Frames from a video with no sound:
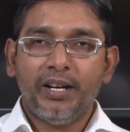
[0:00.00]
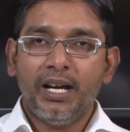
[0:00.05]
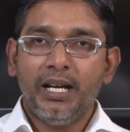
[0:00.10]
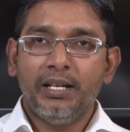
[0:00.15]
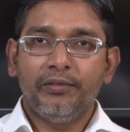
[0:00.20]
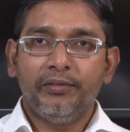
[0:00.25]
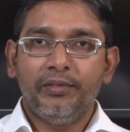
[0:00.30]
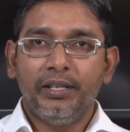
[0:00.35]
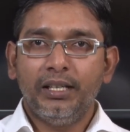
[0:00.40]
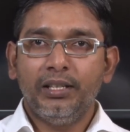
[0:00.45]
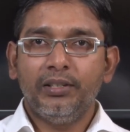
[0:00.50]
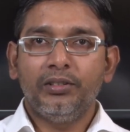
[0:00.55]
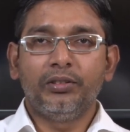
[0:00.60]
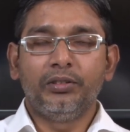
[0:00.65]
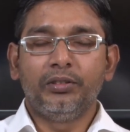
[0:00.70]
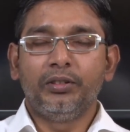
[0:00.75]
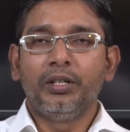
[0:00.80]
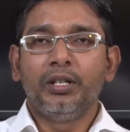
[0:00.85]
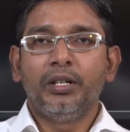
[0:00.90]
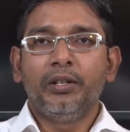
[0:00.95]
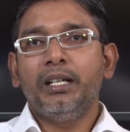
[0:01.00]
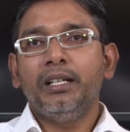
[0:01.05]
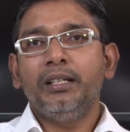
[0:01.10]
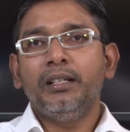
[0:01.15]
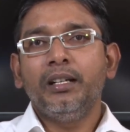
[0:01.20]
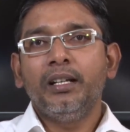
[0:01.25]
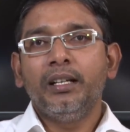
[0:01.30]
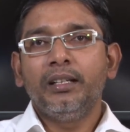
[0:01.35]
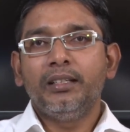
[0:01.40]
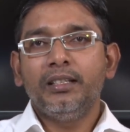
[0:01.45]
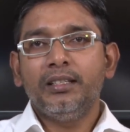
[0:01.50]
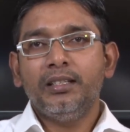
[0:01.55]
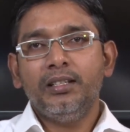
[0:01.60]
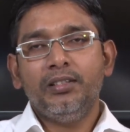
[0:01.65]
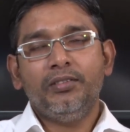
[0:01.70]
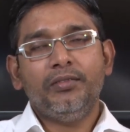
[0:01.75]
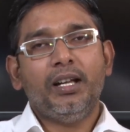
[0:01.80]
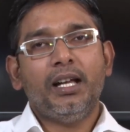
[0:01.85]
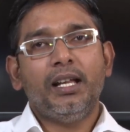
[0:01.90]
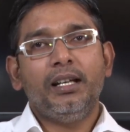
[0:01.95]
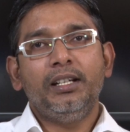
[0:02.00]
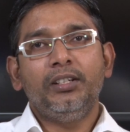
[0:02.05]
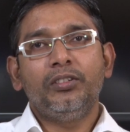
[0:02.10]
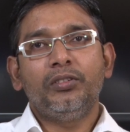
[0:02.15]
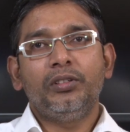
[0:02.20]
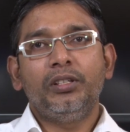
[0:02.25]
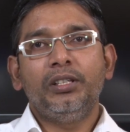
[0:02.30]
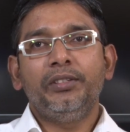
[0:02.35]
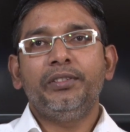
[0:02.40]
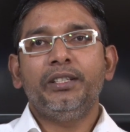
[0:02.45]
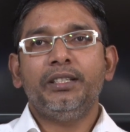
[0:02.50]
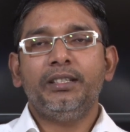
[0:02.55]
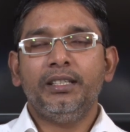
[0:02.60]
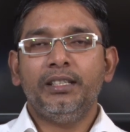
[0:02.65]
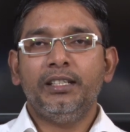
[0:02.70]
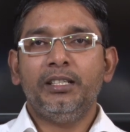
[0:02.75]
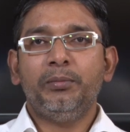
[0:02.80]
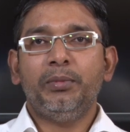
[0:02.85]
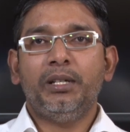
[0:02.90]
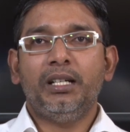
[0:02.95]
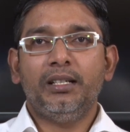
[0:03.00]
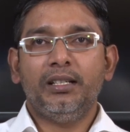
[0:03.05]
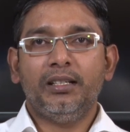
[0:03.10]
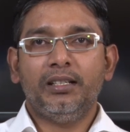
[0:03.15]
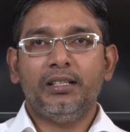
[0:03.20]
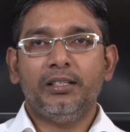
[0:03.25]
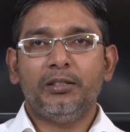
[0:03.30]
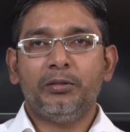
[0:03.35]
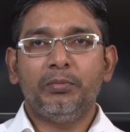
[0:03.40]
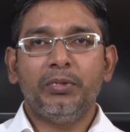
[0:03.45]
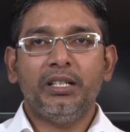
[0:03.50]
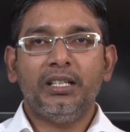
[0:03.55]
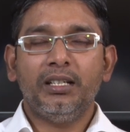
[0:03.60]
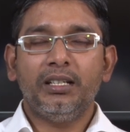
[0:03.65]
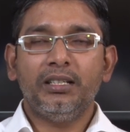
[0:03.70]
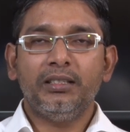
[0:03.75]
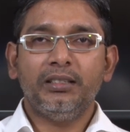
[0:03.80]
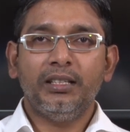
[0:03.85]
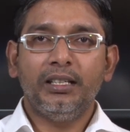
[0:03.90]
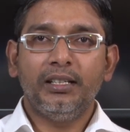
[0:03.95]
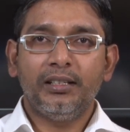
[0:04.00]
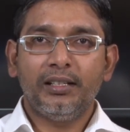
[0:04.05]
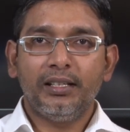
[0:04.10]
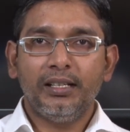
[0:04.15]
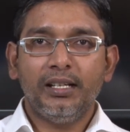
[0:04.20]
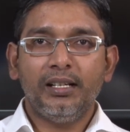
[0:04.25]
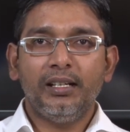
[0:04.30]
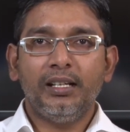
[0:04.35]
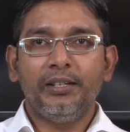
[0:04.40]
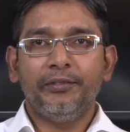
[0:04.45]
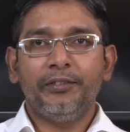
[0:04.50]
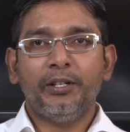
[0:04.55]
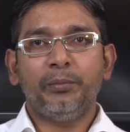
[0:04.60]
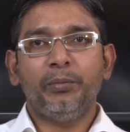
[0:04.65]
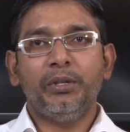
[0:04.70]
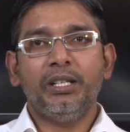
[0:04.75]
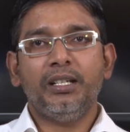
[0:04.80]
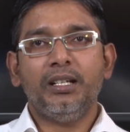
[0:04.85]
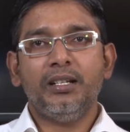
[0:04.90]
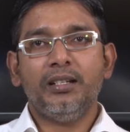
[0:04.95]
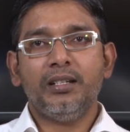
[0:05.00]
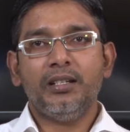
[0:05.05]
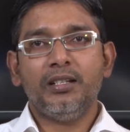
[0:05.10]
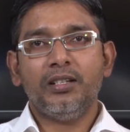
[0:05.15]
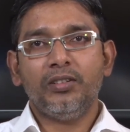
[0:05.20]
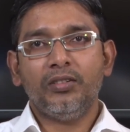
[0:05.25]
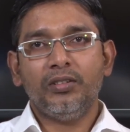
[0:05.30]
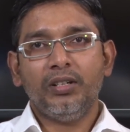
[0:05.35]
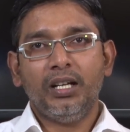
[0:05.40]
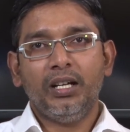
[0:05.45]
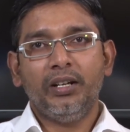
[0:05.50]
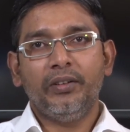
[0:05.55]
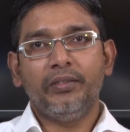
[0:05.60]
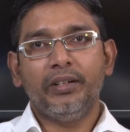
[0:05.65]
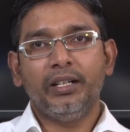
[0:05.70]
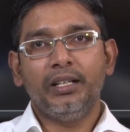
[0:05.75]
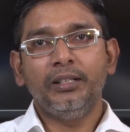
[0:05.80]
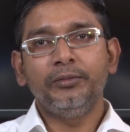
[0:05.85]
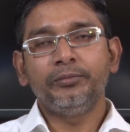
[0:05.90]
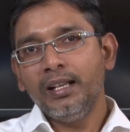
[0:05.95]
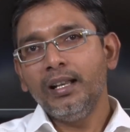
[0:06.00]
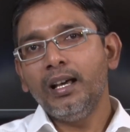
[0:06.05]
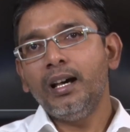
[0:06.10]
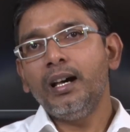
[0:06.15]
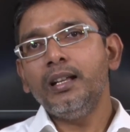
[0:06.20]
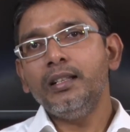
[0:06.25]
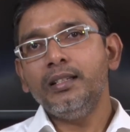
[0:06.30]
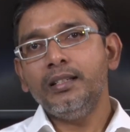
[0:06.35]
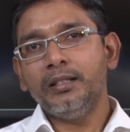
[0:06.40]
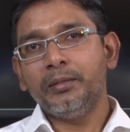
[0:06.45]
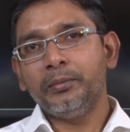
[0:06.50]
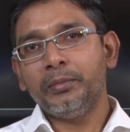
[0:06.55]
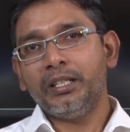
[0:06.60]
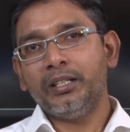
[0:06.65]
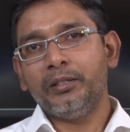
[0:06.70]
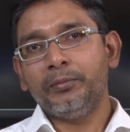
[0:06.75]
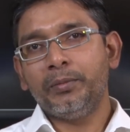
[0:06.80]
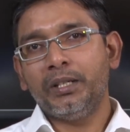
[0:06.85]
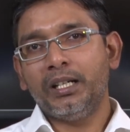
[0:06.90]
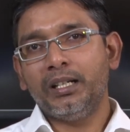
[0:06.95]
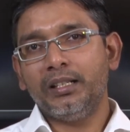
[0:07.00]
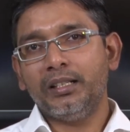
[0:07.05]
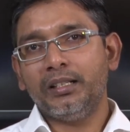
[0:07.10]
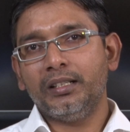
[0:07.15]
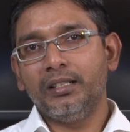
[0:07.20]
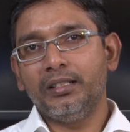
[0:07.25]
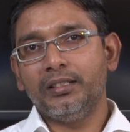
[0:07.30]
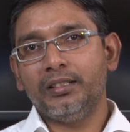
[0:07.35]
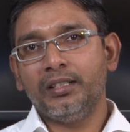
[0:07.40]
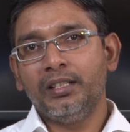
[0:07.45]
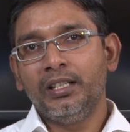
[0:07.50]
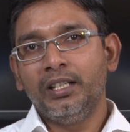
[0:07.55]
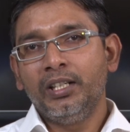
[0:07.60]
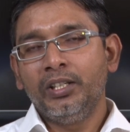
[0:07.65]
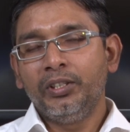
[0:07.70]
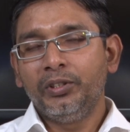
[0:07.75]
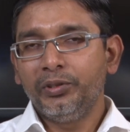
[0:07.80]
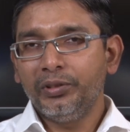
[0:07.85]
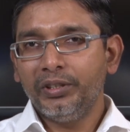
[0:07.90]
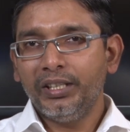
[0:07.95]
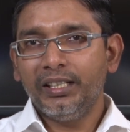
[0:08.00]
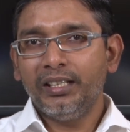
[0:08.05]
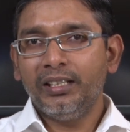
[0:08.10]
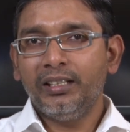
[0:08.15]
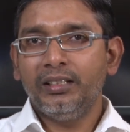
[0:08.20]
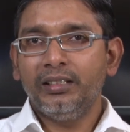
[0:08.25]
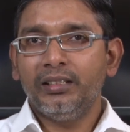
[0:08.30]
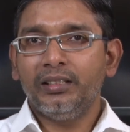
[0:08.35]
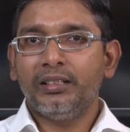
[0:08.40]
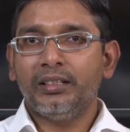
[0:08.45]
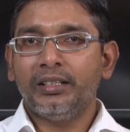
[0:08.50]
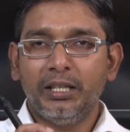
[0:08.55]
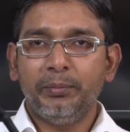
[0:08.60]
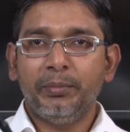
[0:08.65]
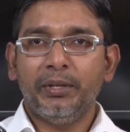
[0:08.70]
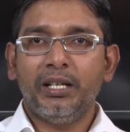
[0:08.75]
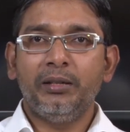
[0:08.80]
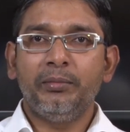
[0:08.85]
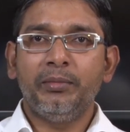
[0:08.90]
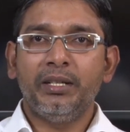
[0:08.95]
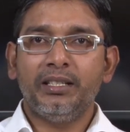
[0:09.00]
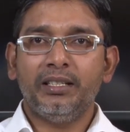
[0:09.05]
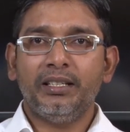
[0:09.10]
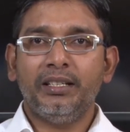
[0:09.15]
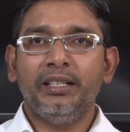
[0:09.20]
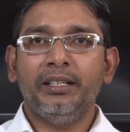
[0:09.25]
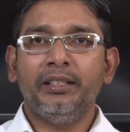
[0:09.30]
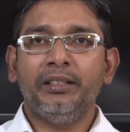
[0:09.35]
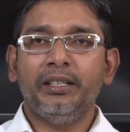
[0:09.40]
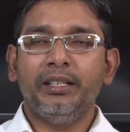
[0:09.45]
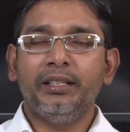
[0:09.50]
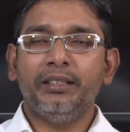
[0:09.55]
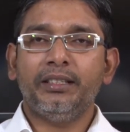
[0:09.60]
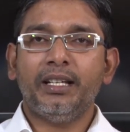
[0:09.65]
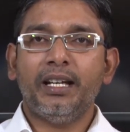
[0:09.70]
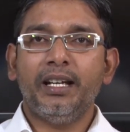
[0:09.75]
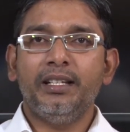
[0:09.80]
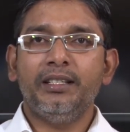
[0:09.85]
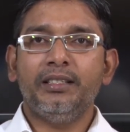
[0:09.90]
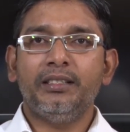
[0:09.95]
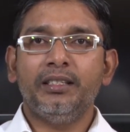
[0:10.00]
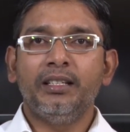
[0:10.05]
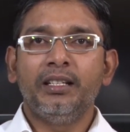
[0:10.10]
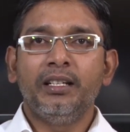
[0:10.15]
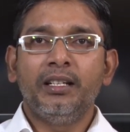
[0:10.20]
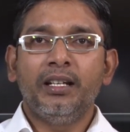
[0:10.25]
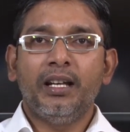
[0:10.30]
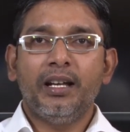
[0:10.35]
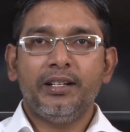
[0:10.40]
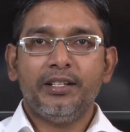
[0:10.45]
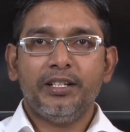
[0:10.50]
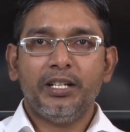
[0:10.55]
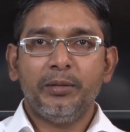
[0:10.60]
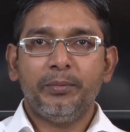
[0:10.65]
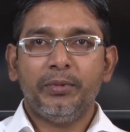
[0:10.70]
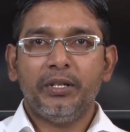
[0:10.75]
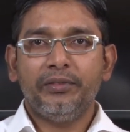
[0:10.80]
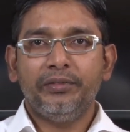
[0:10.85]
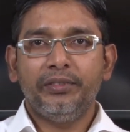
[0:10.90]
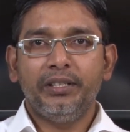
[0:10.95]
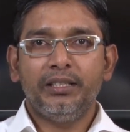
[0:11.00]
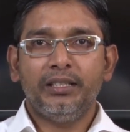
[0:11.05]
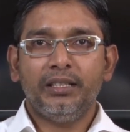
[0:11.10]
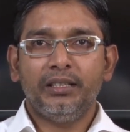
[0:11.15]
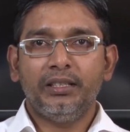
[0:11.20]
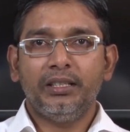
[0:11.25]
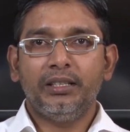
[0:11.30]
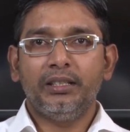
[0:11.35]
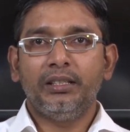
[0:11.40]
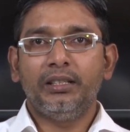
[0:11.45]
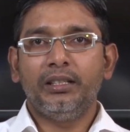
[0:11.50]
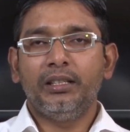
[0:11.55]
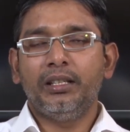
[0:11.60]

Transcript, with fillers: fine very good, but this is valid only for single particles because in real life applications you have a large number of particles. You cannot keep on measuring the size and shape of each and